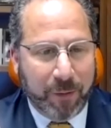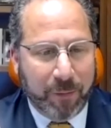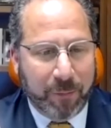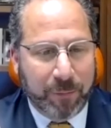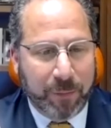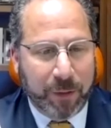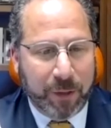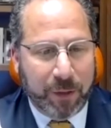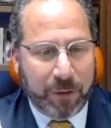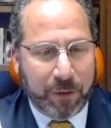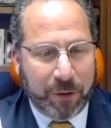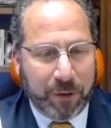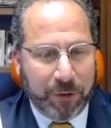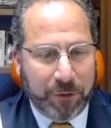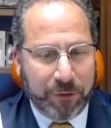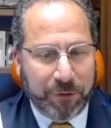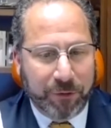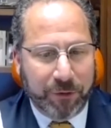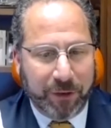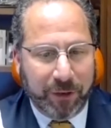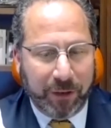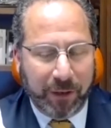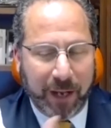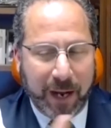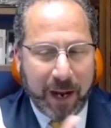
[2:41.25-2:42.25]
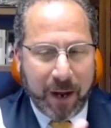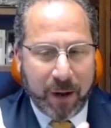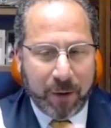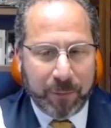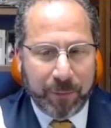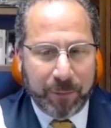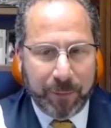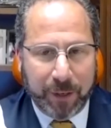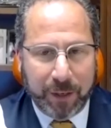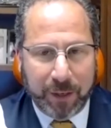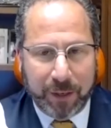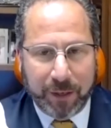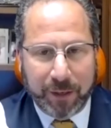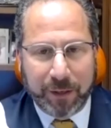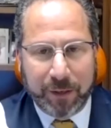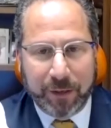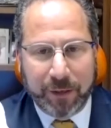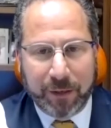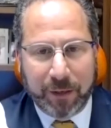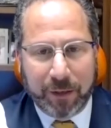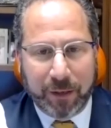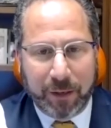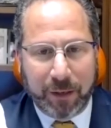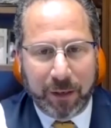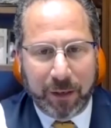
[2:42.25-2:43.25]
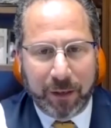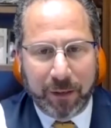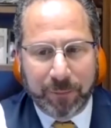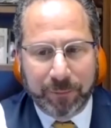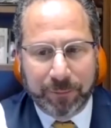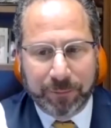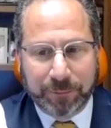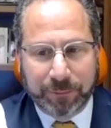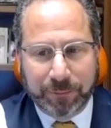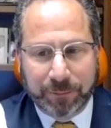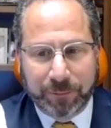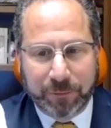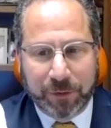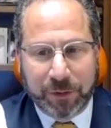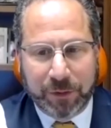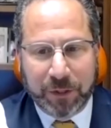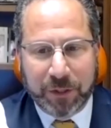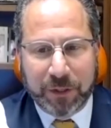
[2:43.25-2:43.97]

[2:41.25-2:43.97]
because it allowed me to